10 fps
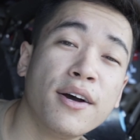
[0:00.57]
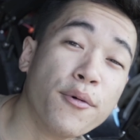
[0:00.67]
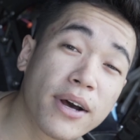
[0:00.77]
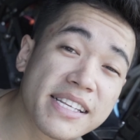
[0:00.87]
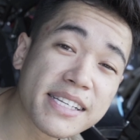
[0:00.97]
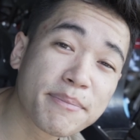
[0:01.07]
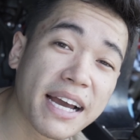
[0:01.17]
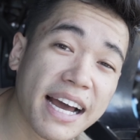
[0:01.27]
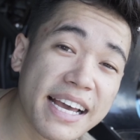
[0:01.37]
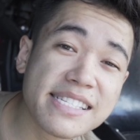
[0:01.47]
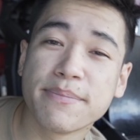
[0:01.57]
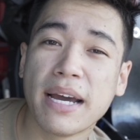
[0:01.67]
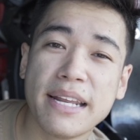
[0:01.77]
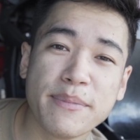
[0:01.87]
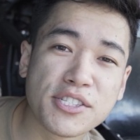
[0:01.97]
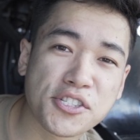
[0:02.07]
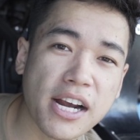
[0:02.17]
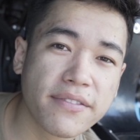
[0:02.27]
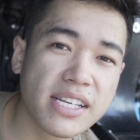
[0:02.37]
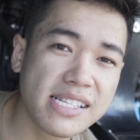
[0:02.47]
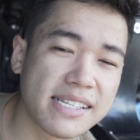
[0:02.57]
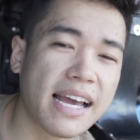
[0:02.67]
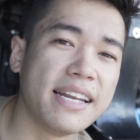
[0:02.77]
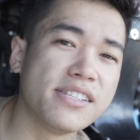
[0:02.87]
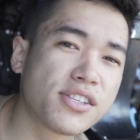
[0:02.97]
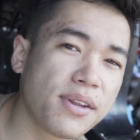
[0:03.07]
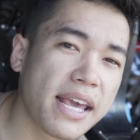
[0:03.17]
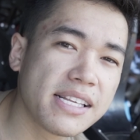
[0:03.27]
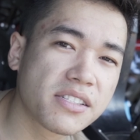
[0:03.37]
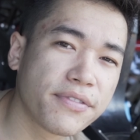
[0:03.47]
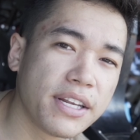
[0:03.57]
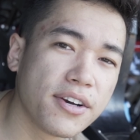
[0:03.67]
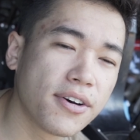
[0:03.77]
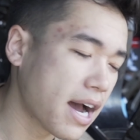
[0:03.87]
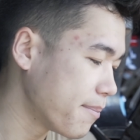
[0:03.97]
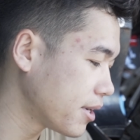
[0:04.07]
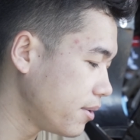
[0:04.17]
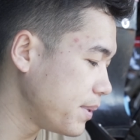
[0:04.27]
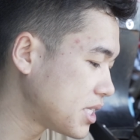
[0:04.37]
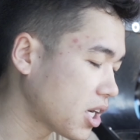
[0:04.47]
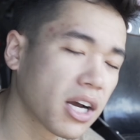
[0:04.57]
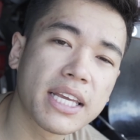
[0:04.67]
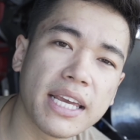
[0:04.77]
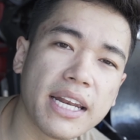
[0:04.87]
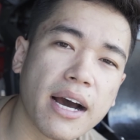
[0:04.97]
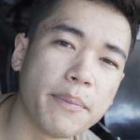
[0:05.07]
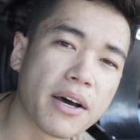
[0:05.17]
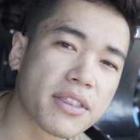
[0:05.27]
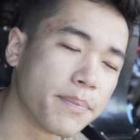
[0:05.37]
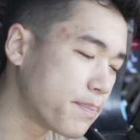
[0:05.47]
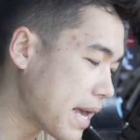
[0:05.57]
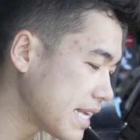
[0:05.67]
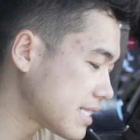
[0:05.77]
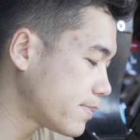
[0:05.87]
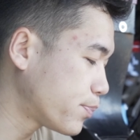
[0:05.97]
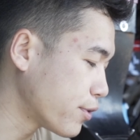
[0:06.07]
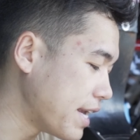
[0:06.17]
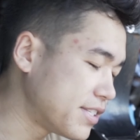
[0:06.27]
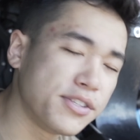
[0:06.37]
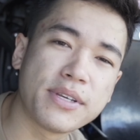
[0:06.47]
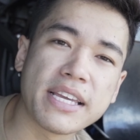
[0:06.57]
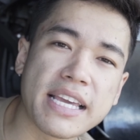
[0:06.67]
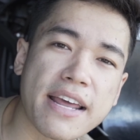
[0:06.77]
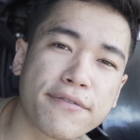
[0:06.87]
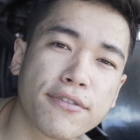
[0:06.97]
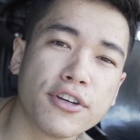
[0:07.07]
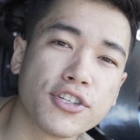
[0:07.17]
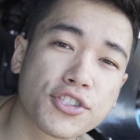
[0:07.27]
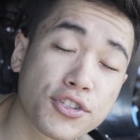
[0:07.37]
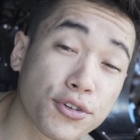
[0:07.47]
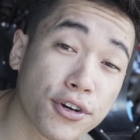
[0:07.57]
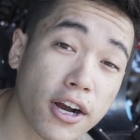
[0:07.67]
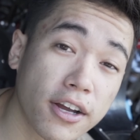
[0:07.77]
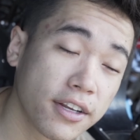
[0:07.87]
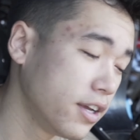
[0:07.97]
What is up, guys? My name is Travis, and in today's video I'm going to be talking about the best brakes you can get for your Surron.